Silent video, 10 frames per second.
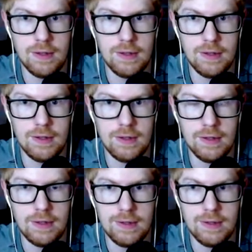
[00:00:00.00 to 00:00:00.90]

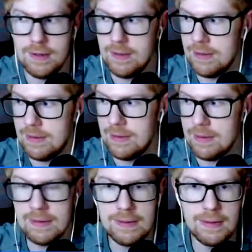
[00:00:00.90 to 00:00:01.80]
Ooh,
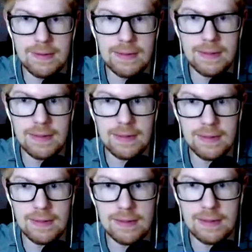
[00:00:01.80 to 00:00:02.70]

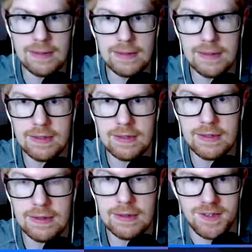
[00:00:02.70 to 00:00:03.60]
ooh.
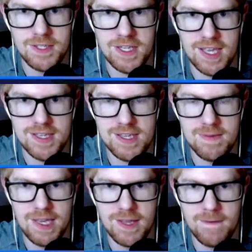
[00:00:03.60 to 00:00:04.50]
She can't see
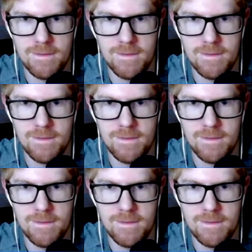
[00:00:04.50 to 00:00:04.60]
me.